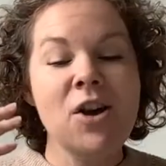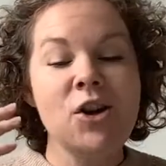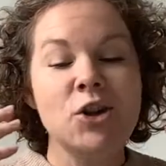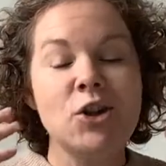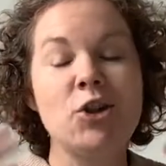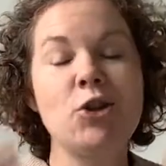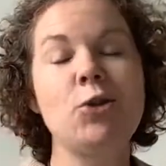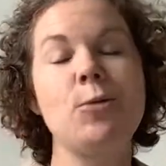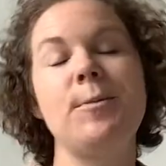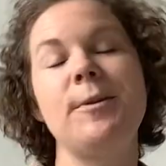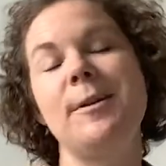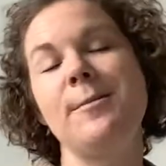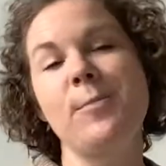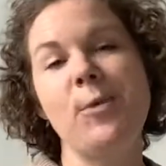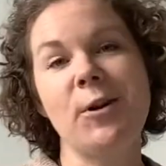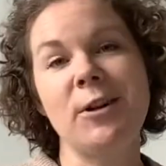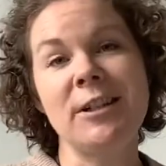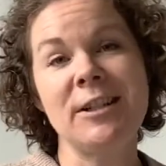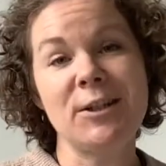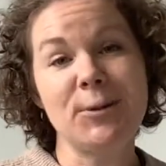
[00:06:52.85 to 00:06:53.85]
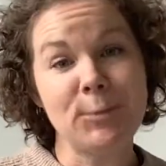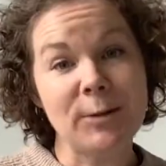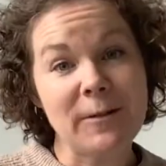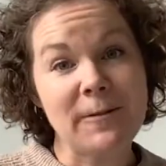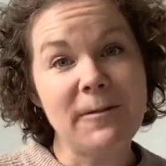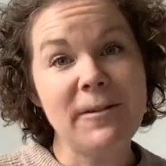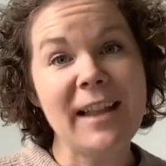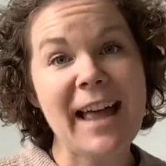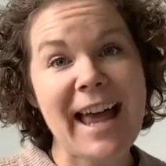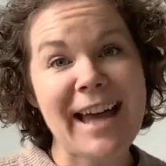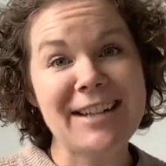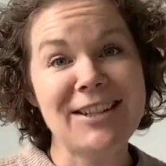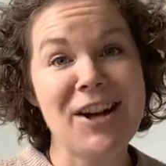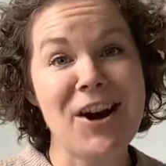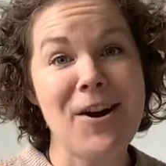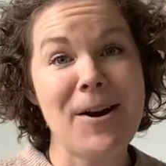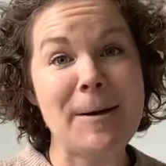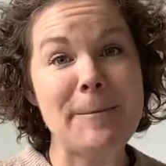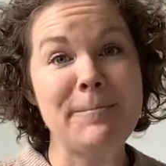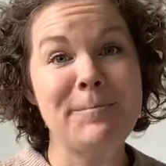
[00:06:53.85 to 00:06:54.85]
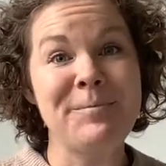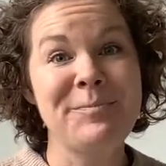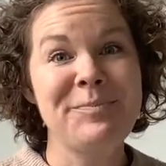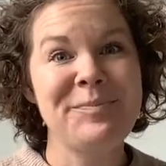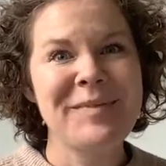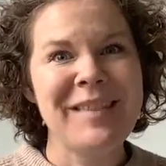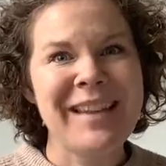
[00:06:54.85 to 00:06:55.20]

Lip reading: super important to reflect on